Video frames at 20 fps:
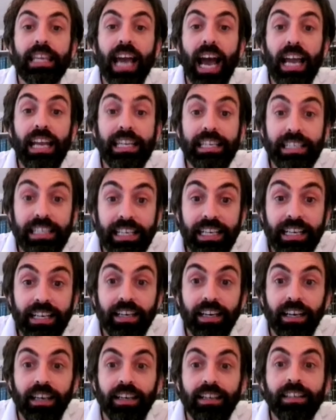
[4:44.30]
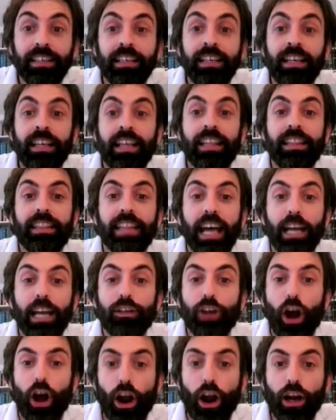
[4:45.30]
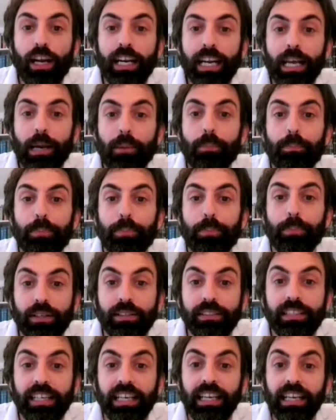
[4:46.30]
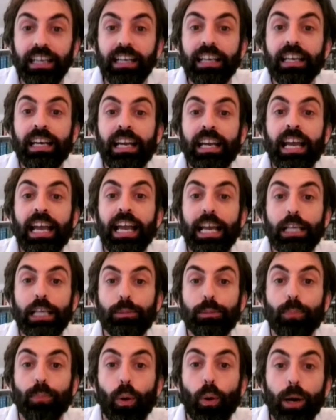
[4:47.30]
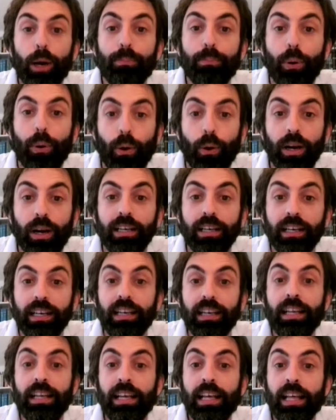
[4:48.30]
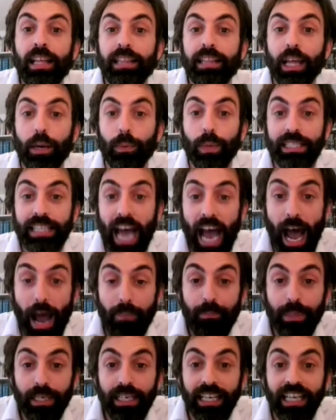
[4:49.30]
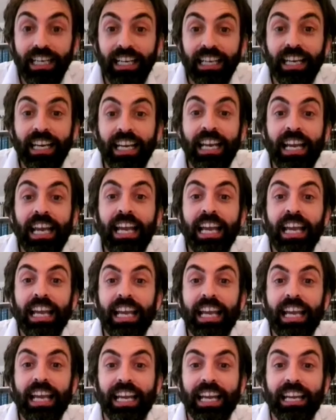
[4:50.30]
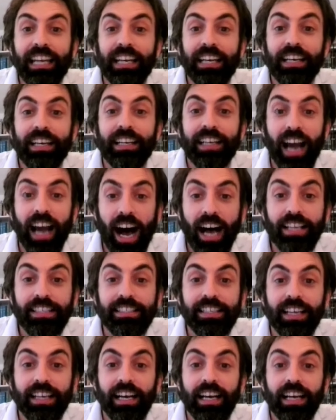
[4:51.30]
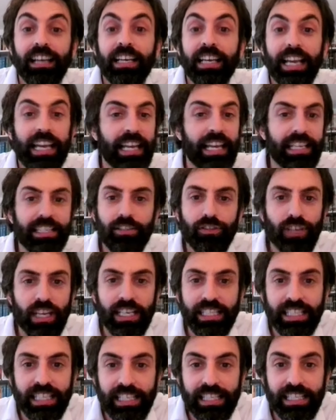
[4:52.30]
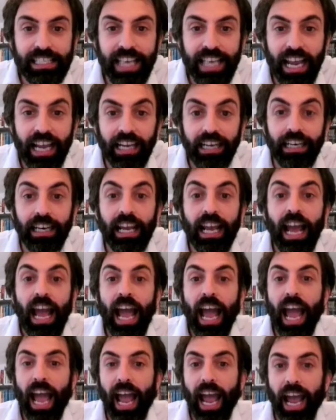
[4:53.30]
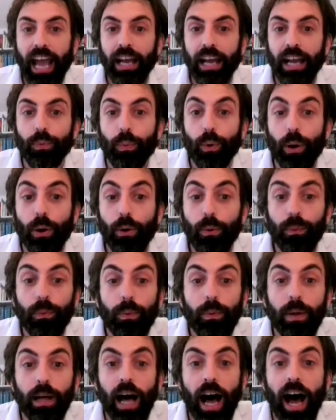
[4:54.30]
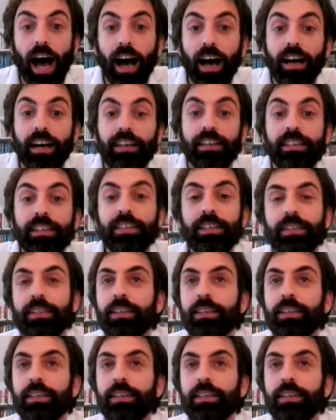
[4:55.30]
The idea that targeting a building is more important than what's happening in Gaza is just insane. And we're, uh,